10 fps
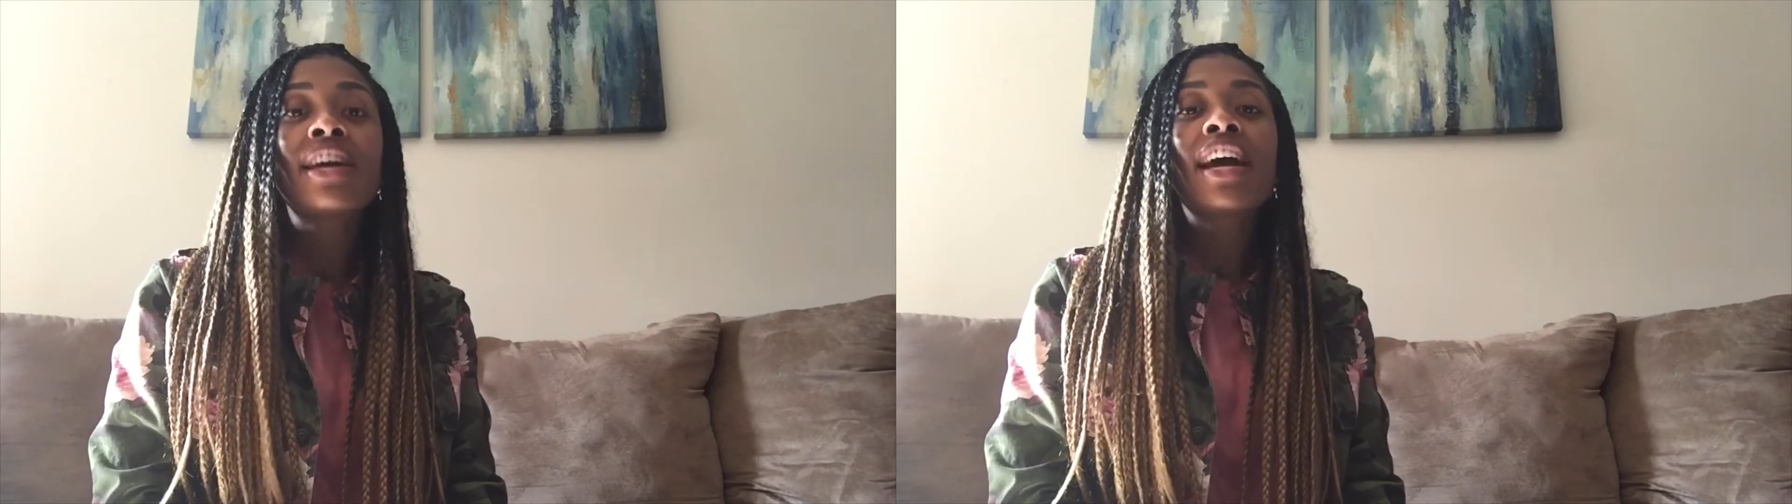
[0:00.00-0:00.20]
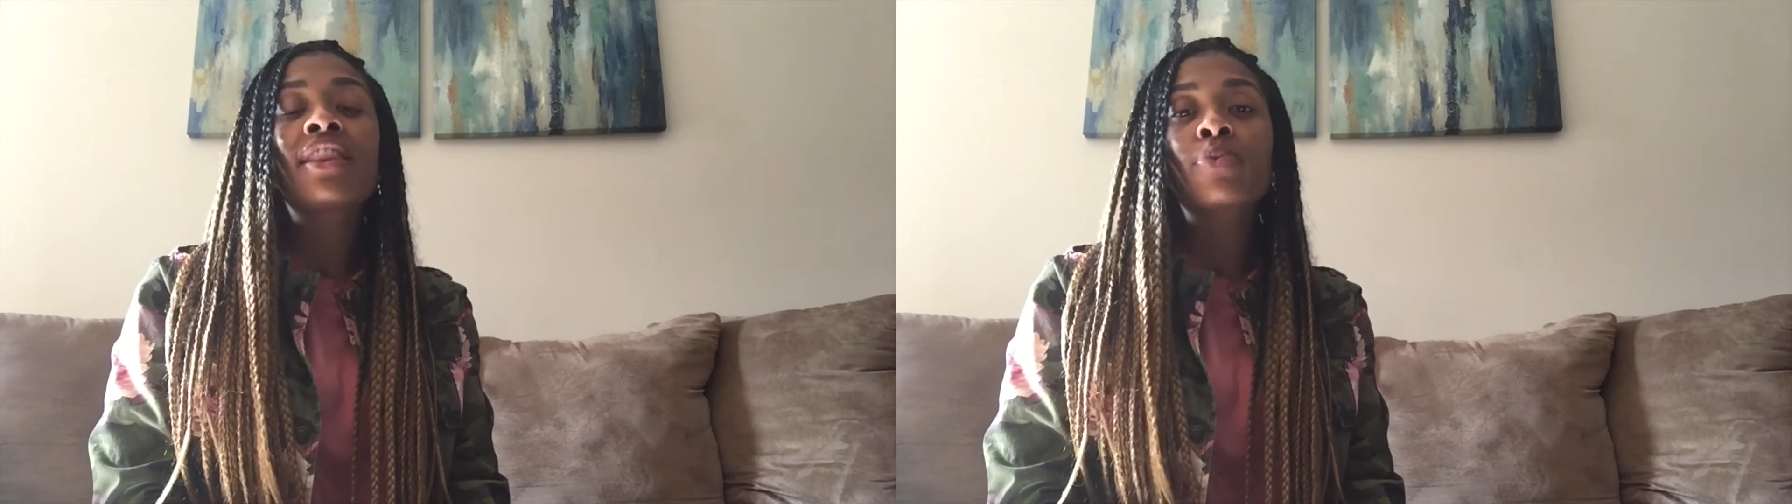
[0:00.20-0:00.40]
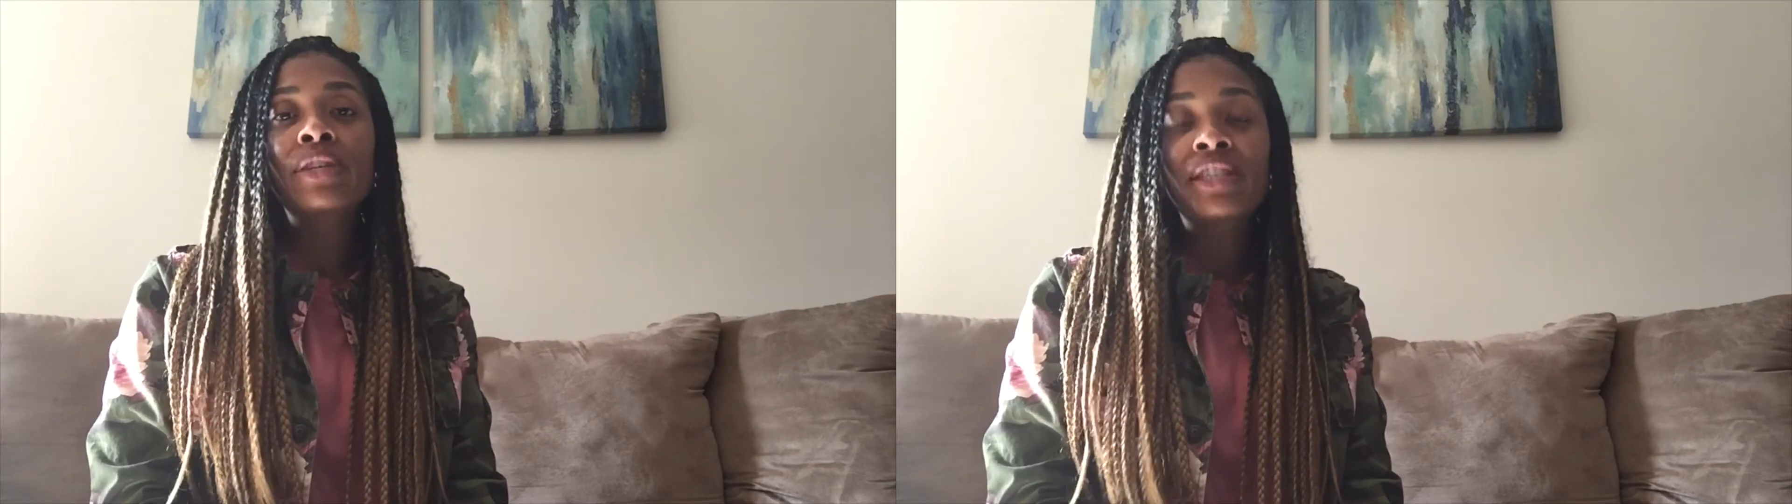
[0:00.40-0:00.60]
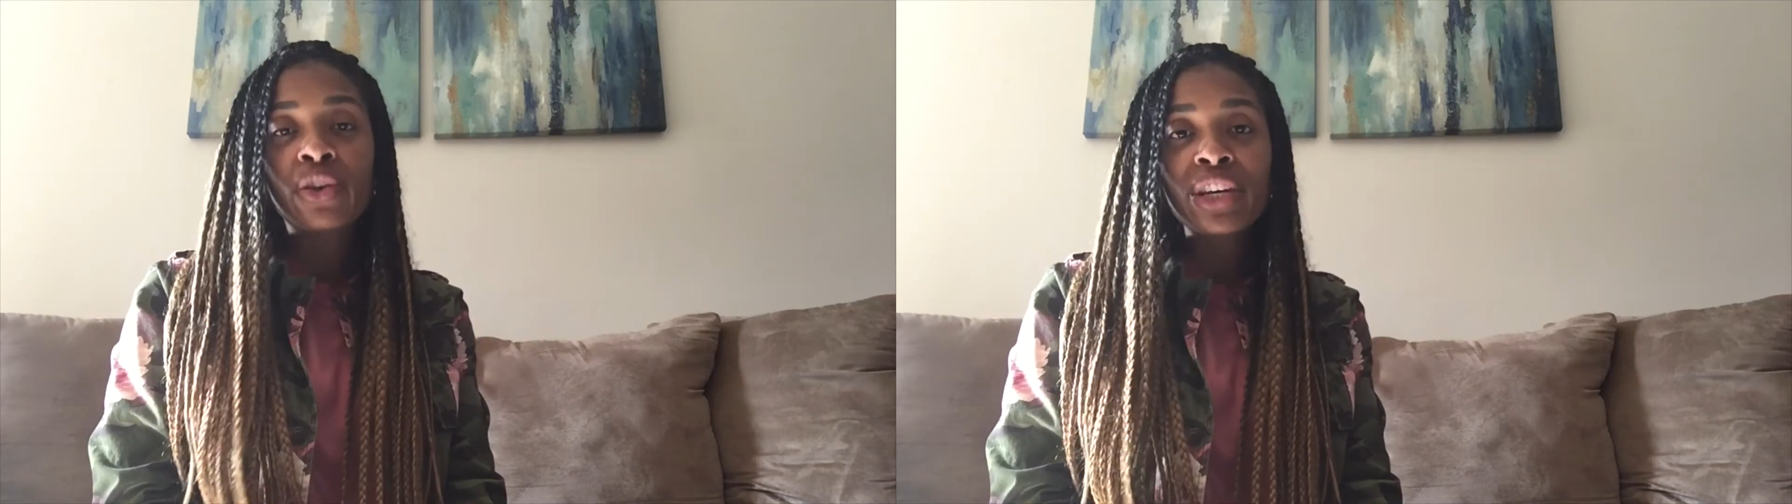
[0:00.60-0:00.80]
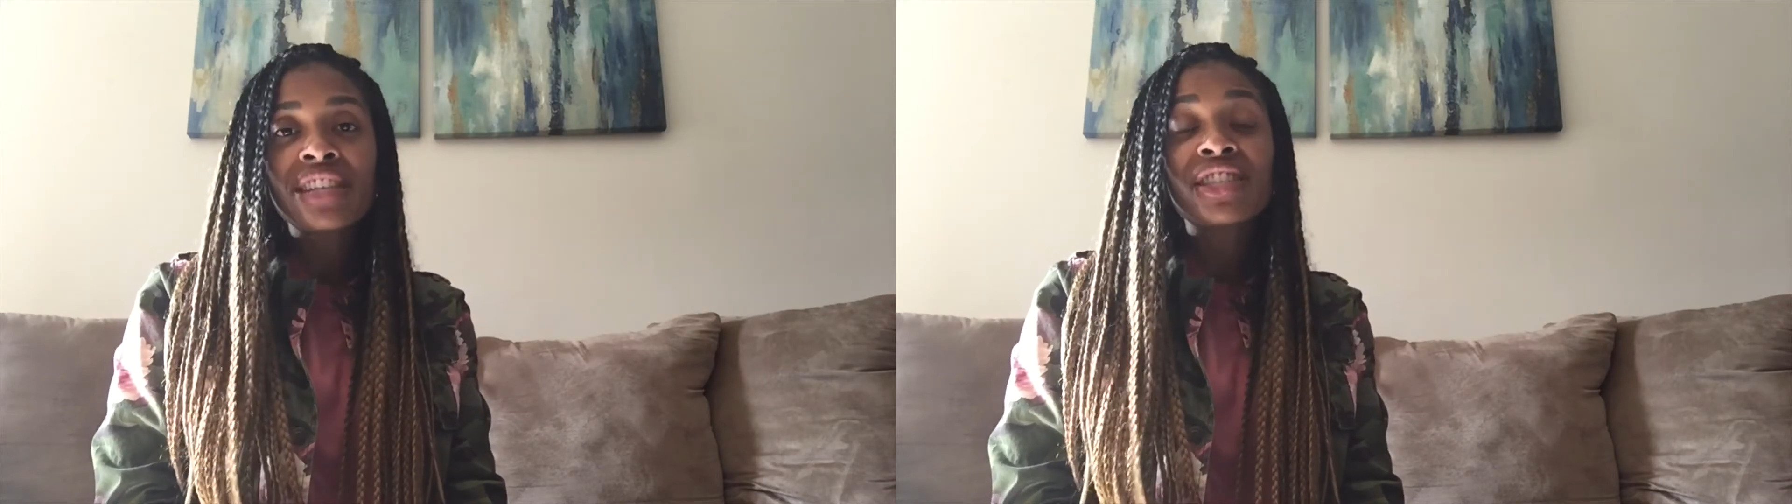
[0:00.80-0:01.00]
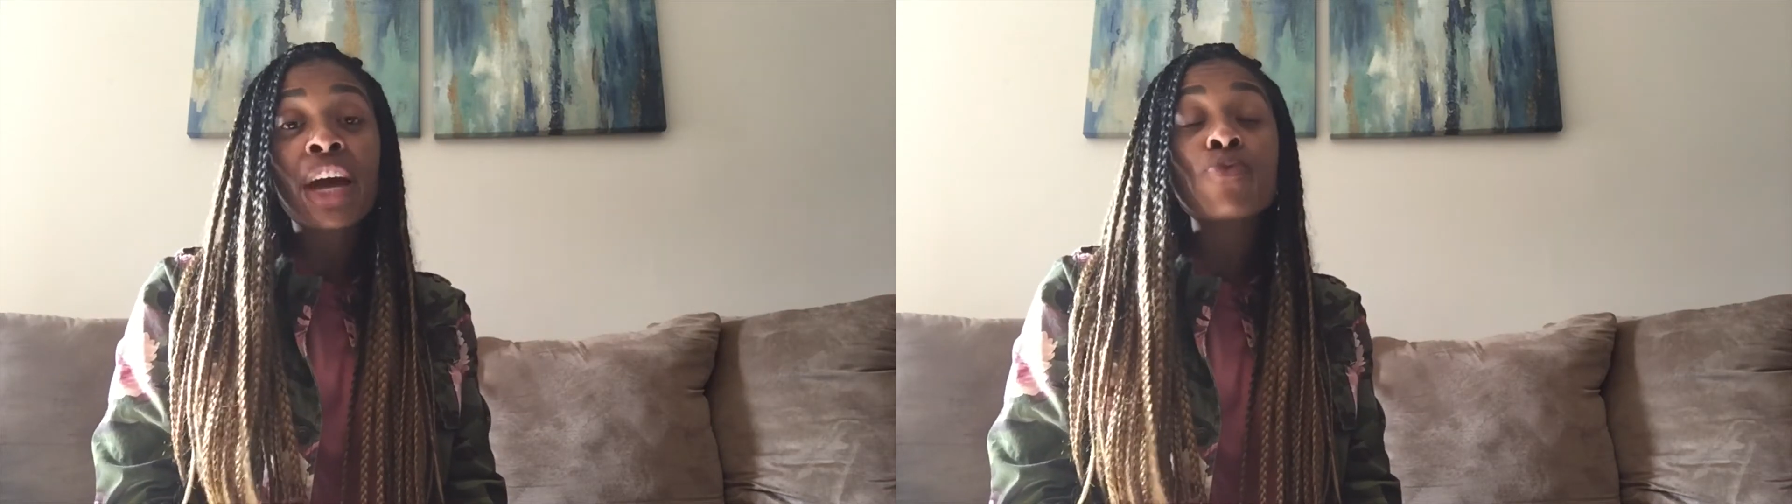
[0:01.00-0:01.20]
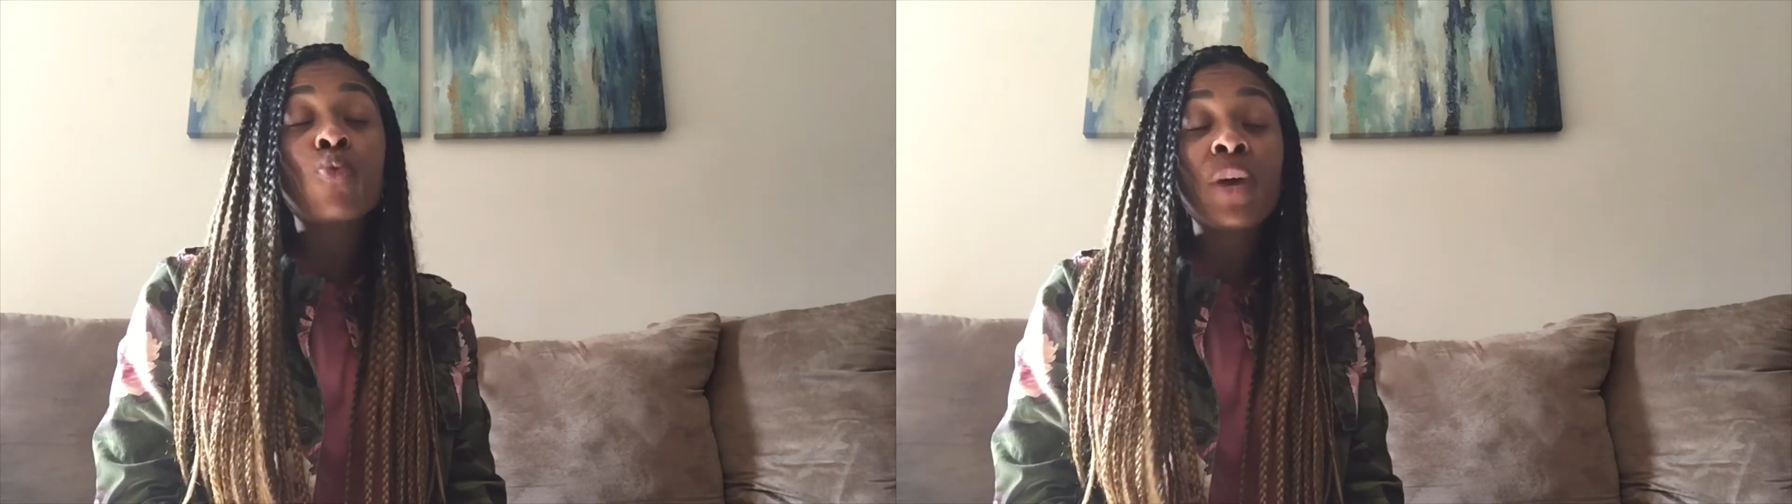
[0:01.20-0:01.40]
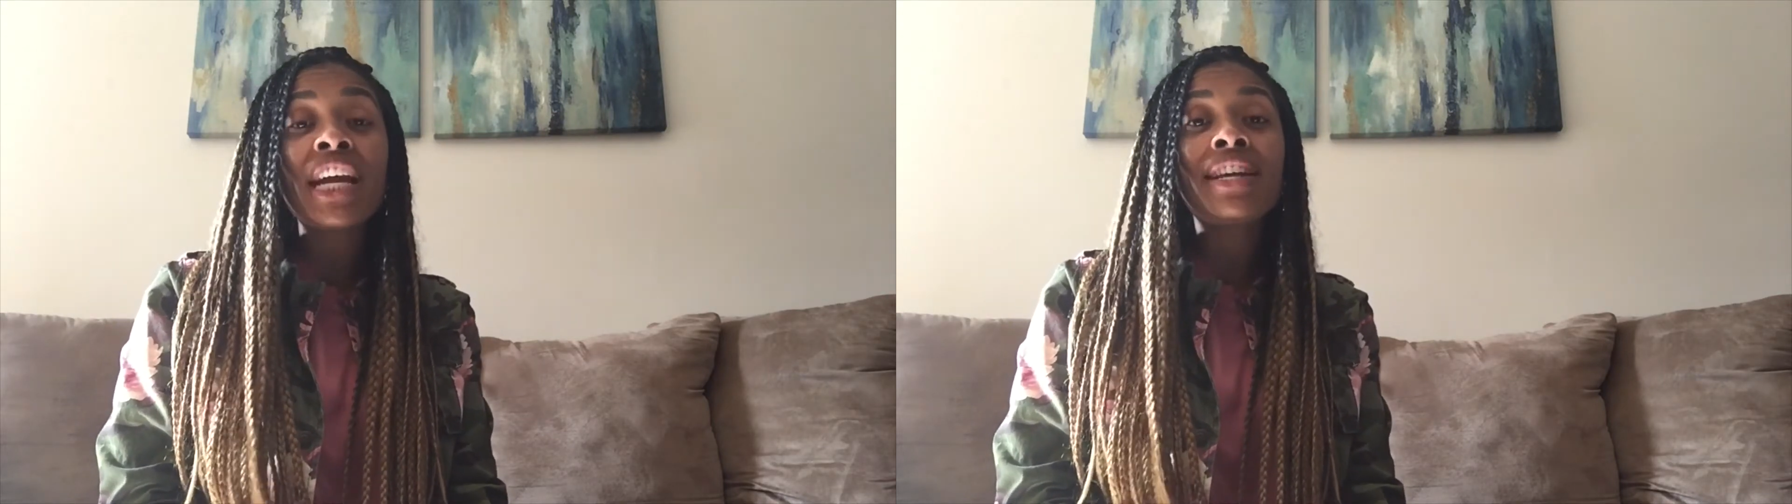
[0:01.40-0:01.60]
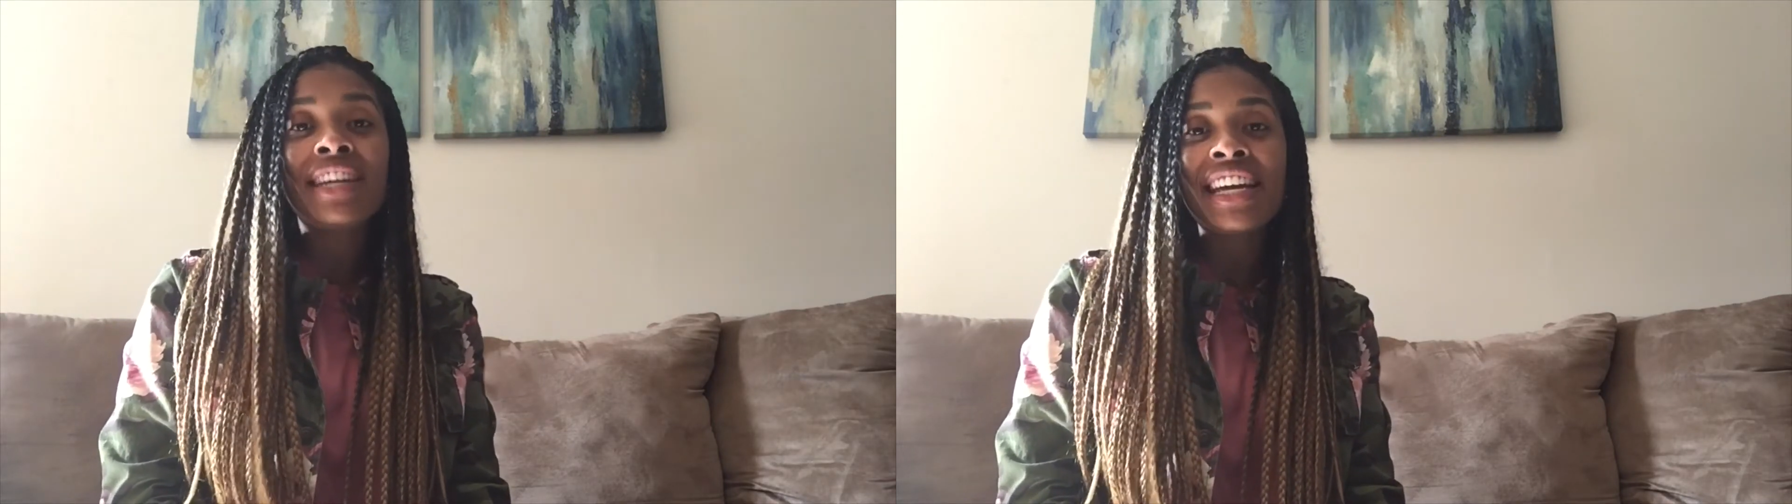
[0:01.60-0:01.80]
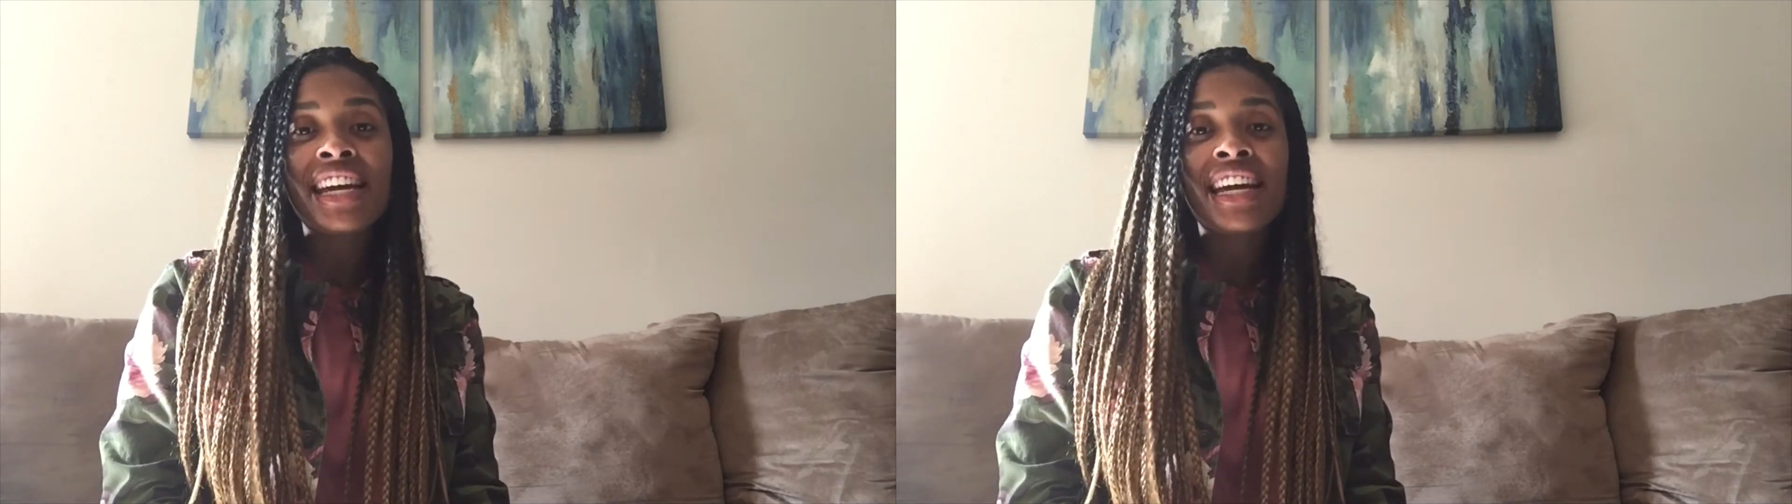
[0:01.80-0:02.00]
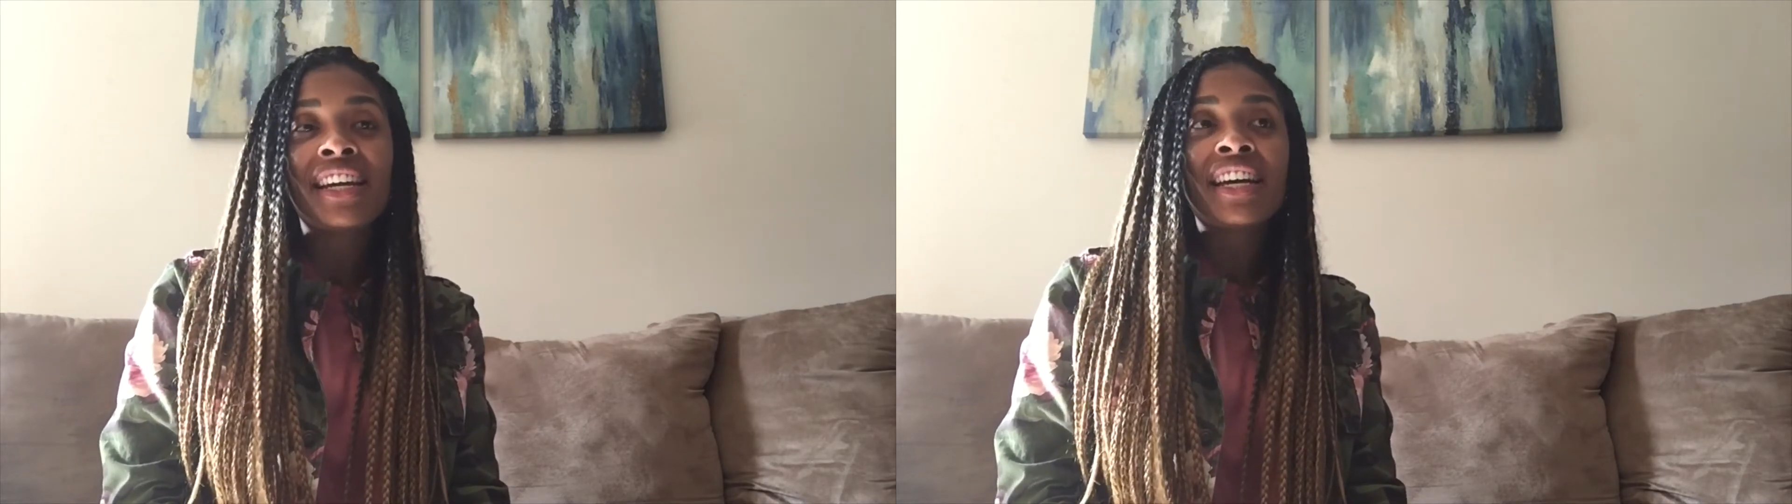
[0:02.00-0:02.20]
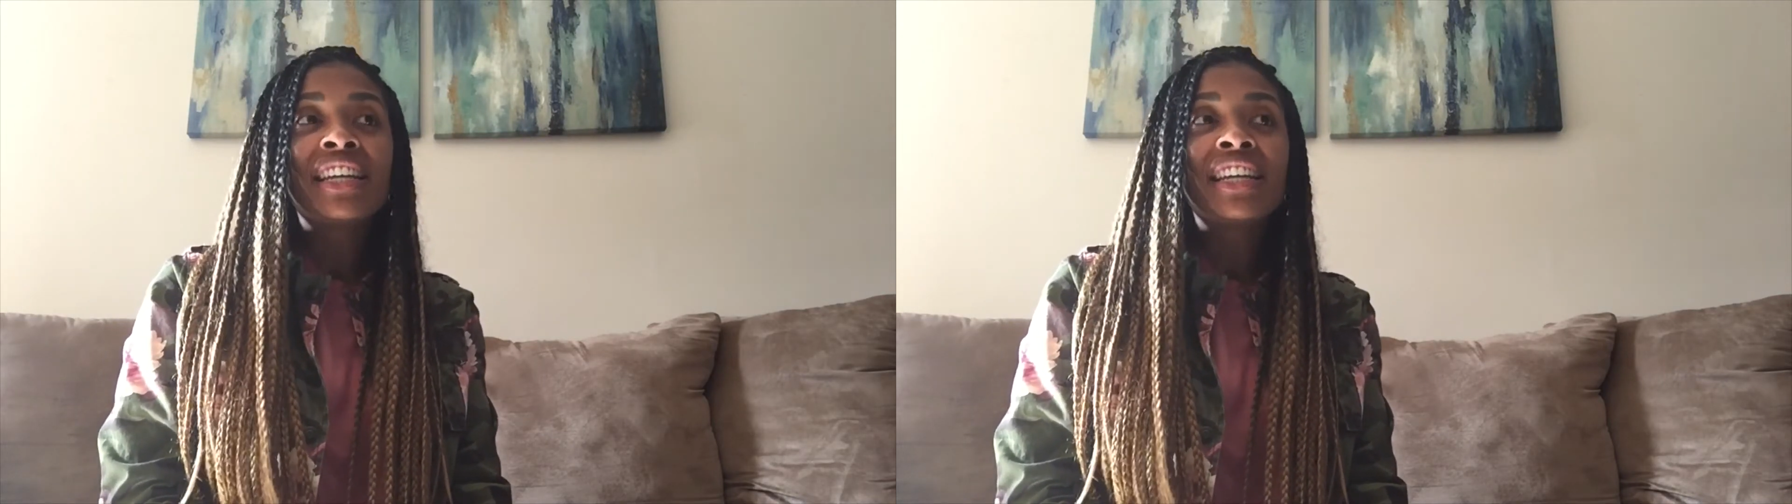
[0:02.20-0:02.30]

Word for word: and the resilience that we need